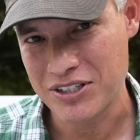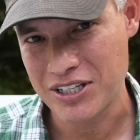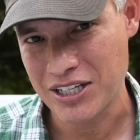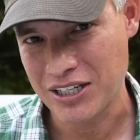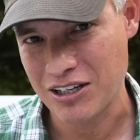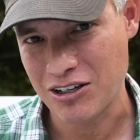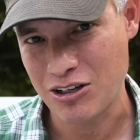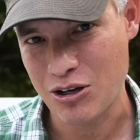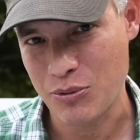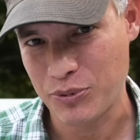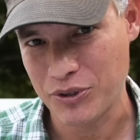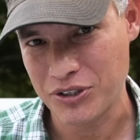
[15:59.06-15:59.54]
to
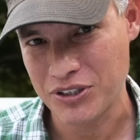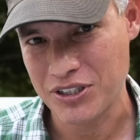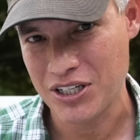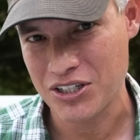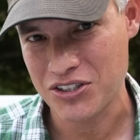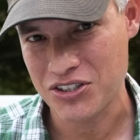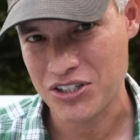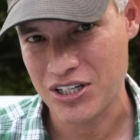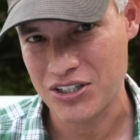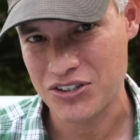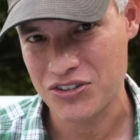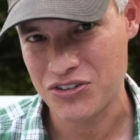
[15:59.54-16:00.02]
take a couple of
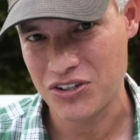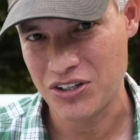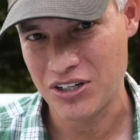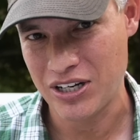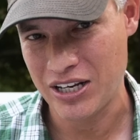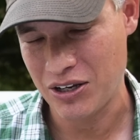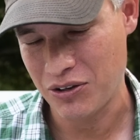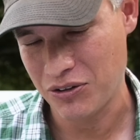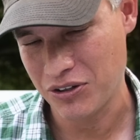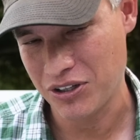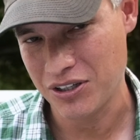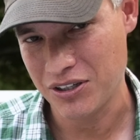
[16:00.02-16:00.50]
test shots to
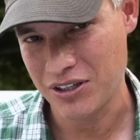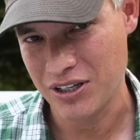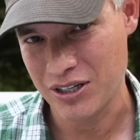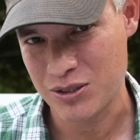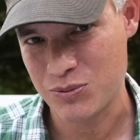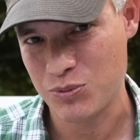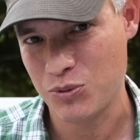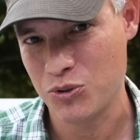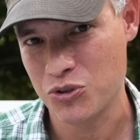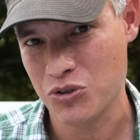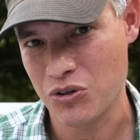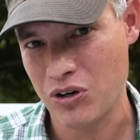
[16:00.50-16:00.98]
nail the
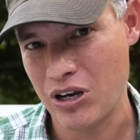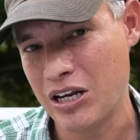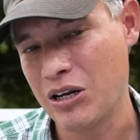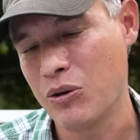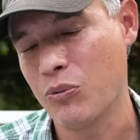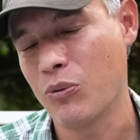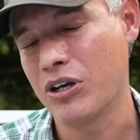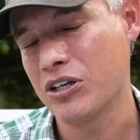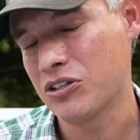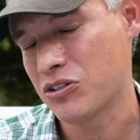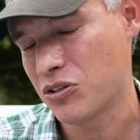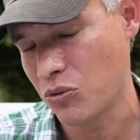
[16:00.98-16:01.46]
exposure
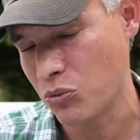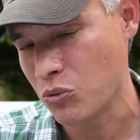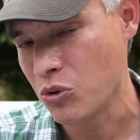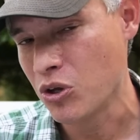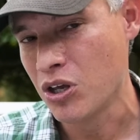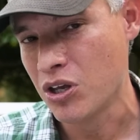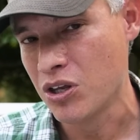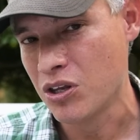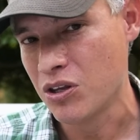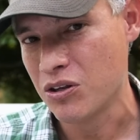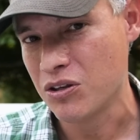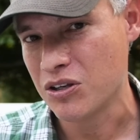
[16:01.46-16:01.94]
anyway, so
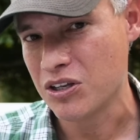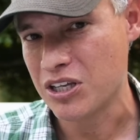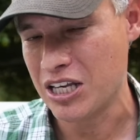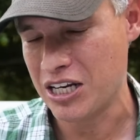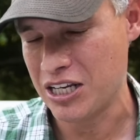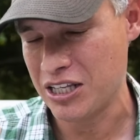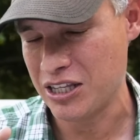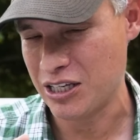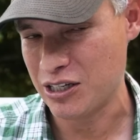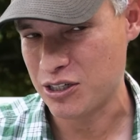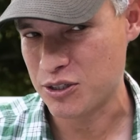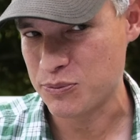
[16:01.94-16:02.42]

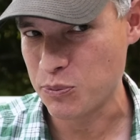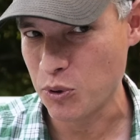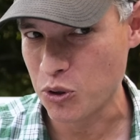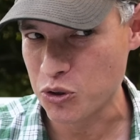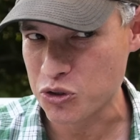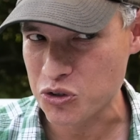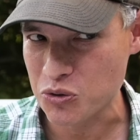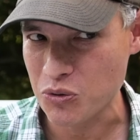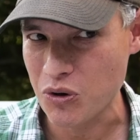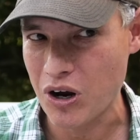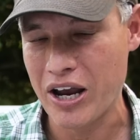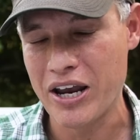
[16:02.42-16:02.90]
getting the
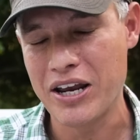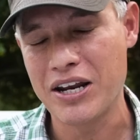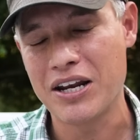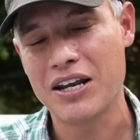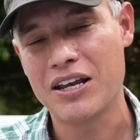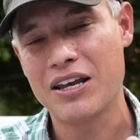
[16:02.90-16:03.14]
exposure right